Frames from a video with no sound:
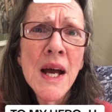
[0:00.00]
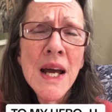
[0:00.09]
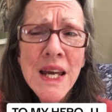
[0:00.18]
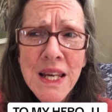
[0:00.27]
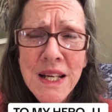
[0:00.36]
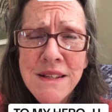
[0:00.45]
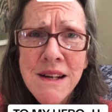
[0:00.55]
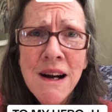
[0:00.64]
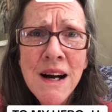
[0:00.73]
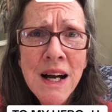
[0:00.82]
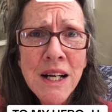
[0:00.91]
He
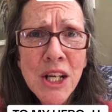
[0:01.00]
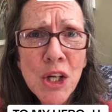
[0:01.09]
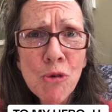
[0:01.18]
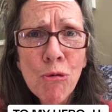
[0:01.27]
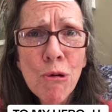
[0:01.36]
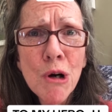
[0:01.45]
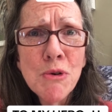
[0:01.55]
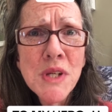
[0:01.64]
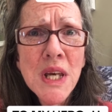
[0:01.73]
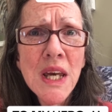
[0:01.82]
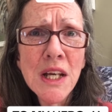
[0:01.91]
died and
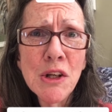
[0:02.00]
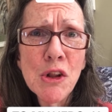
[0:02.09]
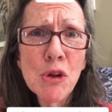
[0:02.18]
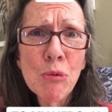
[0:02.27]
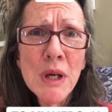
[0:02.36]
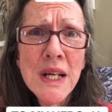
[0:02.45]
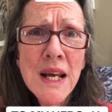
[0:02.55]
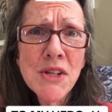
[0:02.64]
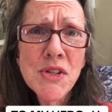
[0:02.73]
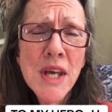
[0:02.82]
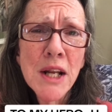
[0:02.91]
rose again three
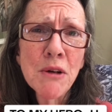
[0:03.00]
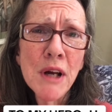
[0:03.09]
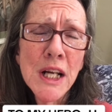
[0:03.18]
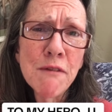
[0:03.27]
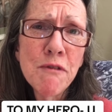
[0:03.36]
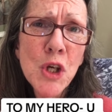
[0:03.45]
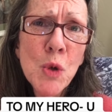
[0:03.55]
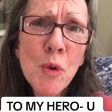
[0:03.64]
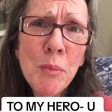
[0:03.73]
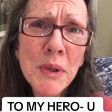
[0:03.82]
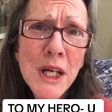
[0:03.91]
days later. And if you
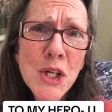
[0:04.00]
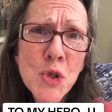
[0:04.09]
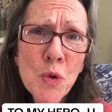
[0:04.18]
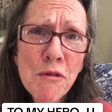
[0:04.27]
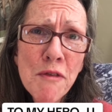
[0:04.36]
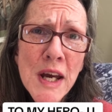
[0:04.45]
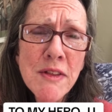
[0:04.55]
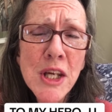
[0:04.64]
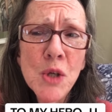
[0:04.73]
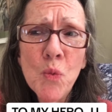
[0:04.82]
will place your faith in